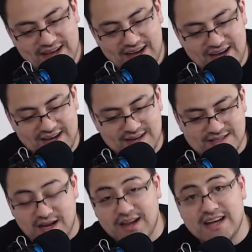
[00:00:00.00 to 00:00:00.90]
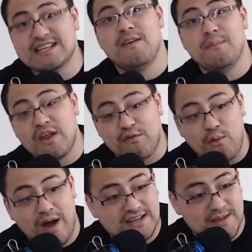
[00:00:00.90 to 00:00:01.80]
Sorry, guys. I haven't been here for
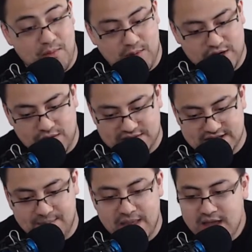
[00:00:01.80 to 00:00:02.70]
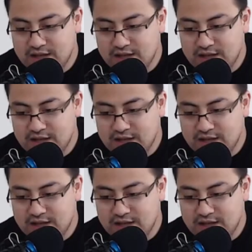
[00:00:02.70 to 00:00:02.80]
a while because I've been working overtime.